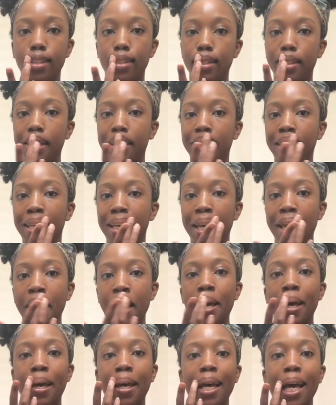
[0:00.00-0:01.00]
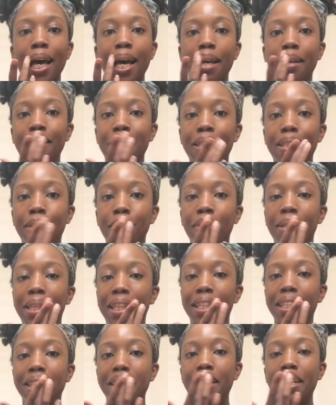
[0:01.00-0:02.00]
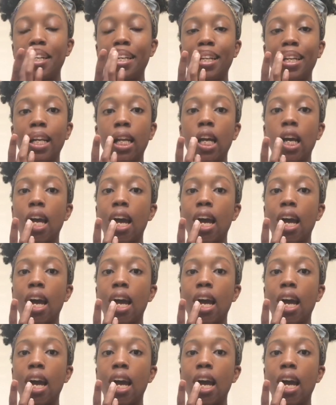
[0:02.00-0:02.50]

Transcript: so I'm just putting this on.